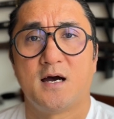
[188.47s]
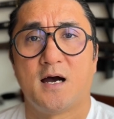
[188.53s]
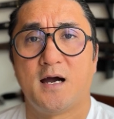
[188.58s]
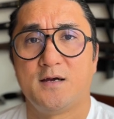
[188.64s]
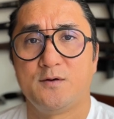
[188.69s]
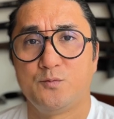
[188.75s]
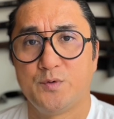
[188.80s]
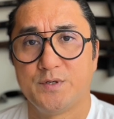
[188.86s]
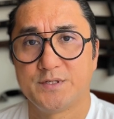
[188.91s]

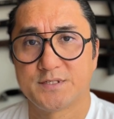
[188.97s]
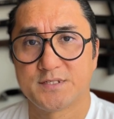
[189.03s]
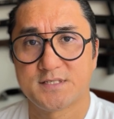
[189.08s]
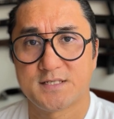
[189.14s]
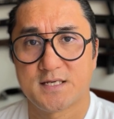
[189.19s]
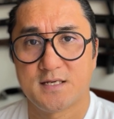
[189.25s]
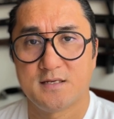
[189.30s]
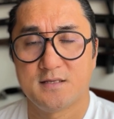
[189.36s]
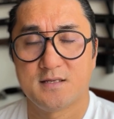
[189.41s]
I will
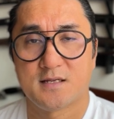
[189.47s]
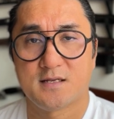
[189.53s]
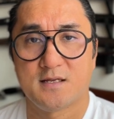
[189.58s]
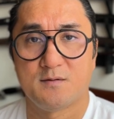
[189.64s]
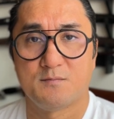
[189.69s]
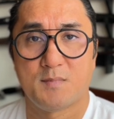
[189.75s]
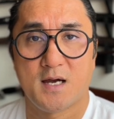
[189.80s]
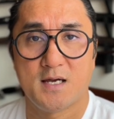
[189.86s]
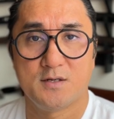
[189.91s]
say that
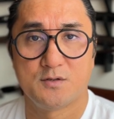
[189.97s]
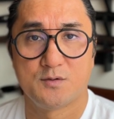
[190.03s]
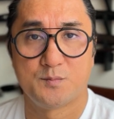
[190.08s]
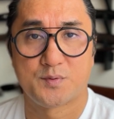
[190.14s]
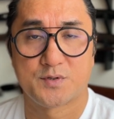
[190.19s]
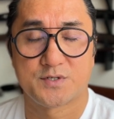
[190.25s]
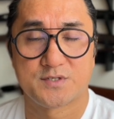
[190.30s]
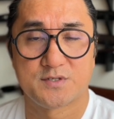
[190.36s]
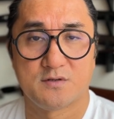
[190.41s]
in my own
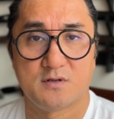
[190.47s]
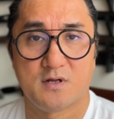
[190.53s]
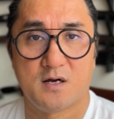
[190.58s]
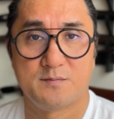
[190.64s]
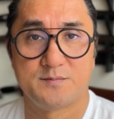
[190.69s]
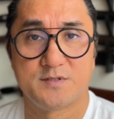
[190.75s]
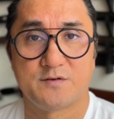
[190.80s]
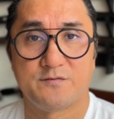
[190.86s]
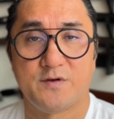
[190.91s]
personal
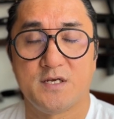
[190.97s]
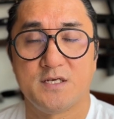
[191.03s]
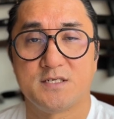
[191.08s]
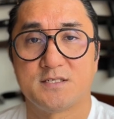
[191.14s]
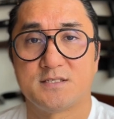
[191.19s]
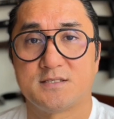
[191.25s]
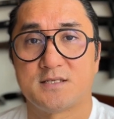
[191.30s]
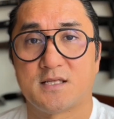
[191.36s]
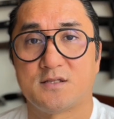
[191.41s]

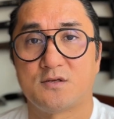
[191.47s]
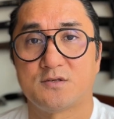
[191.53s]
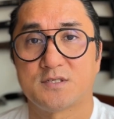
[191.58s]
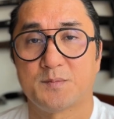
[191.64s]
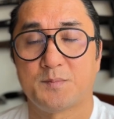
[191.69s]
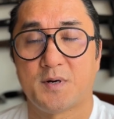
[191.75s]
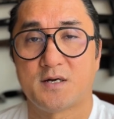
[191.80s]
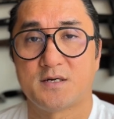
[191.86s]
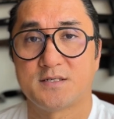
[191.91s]
observations, the
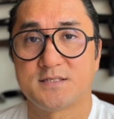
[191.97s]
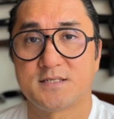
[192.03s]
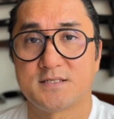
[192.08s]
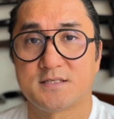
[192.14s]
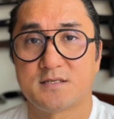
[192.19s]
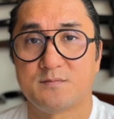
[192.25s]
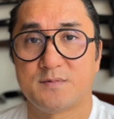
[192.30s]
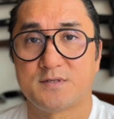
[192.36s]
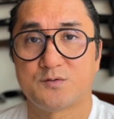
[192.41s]
Dosipares
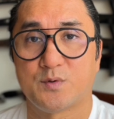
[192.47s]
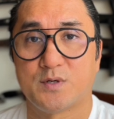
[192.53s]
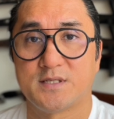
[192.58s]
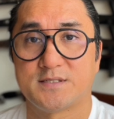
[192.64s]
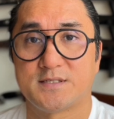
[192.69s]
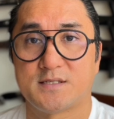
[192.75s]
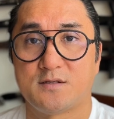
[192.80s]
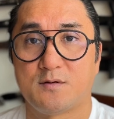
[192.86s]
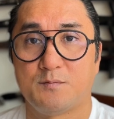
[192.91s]
system as well
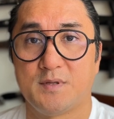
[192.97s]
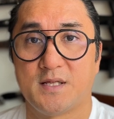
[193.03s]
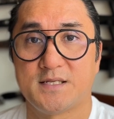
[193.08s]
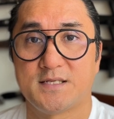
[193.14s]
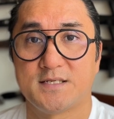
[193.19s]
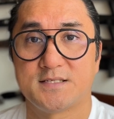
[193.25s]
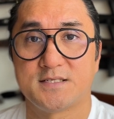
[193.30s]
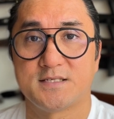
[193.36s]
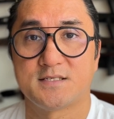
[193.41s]
as the
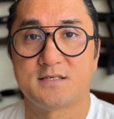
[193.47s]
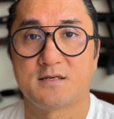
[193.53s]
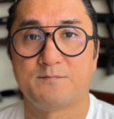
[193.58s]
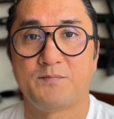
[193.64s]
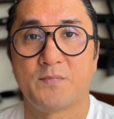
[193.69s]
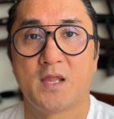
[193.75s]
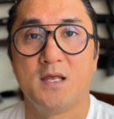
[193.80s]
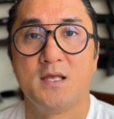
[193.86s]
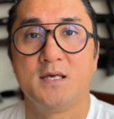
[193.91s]
Doblete
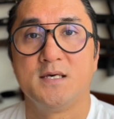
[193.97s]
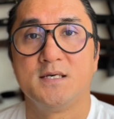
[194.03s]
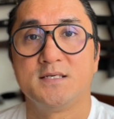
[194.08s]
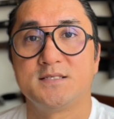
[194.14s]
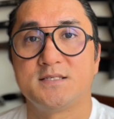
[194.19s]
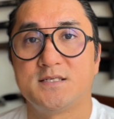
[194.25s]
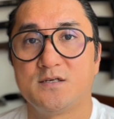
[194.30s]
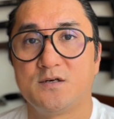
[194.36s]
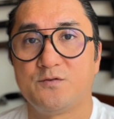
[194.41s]
system
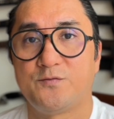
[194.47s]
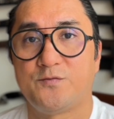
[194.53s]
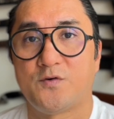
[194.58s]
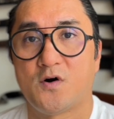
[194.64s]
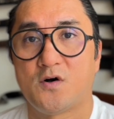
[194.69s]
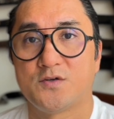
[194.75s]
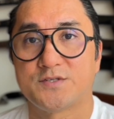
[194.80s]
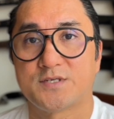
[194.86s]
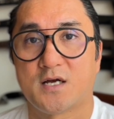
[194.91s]
still
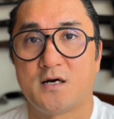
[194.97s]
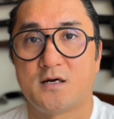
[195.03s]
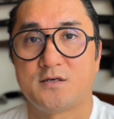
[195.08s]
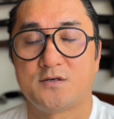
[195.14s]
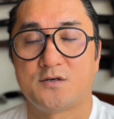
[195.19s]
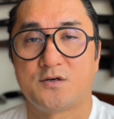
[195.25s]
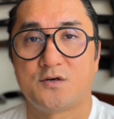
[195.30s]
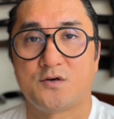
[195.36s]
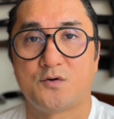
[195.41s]
falls
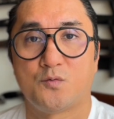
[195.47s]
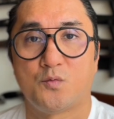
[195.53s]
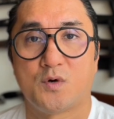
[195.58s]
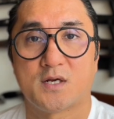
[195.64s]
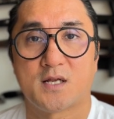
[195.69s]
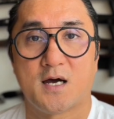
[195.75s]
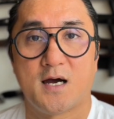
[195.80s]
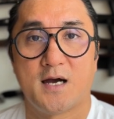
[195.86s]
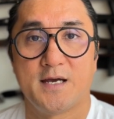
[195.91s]
under
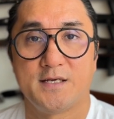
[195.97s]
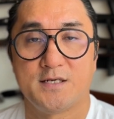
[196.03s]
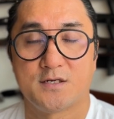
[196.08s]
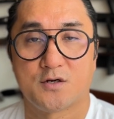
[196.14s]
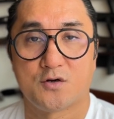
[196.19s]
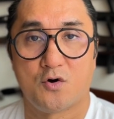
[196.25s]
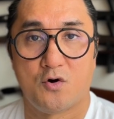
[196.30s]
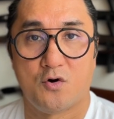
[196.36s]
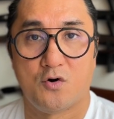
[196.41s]
what I
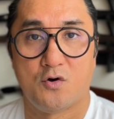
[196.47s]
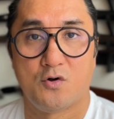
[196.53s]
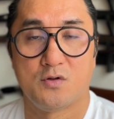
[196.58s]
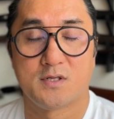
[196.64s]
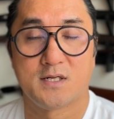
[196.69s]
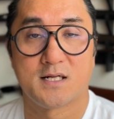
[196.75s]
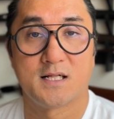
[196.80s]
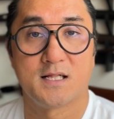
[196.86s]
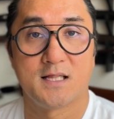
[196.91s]

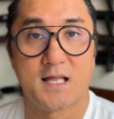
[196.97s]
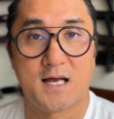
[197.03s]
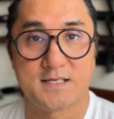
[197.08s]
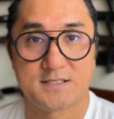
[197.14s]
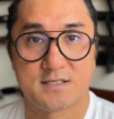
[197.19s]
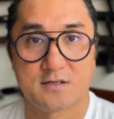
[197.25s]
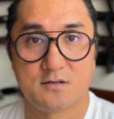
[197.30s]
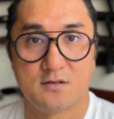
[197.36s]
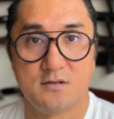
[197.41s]
call
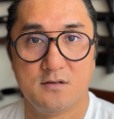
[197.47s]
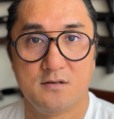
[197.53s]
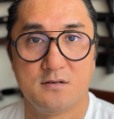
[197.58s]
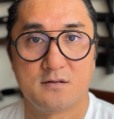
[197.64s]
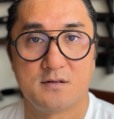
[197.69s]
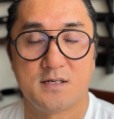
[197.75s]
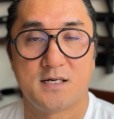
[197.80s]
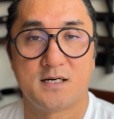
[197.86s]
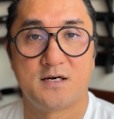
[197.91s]
classical
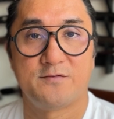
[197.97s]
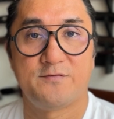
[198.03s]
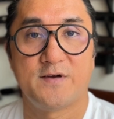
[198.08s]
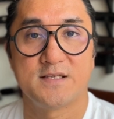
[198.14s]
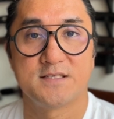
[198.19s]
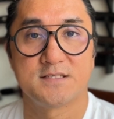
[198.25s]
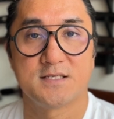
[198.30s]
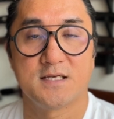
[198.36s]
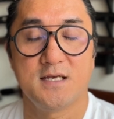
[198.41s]

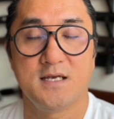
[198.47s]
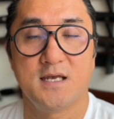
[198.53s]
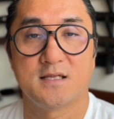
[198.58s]
fencing.